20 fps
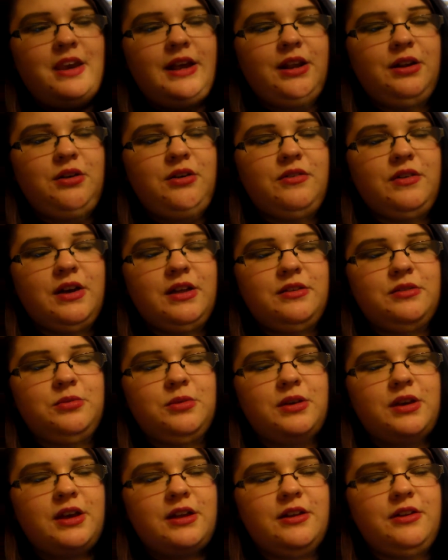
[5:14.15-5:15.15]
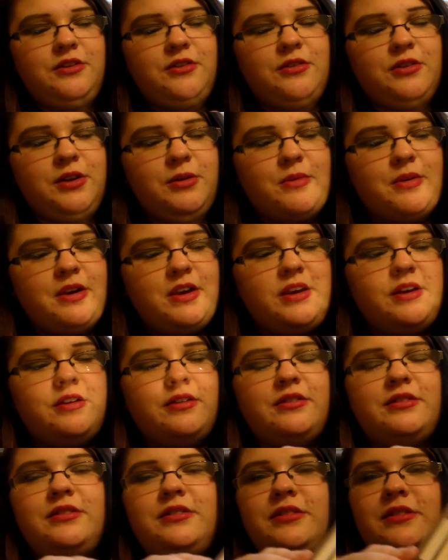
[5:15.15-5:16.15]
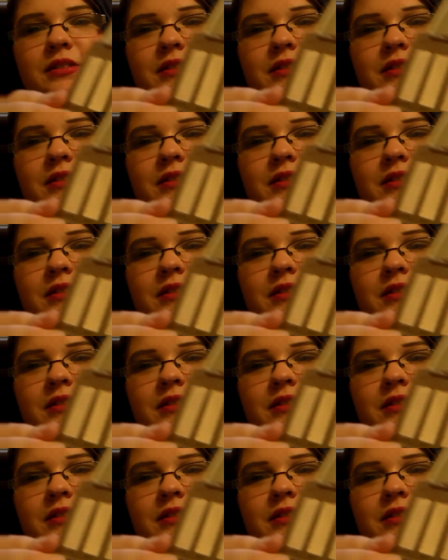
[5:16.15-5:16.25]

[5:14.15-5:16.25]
I know I've got this one kind of dirty right here,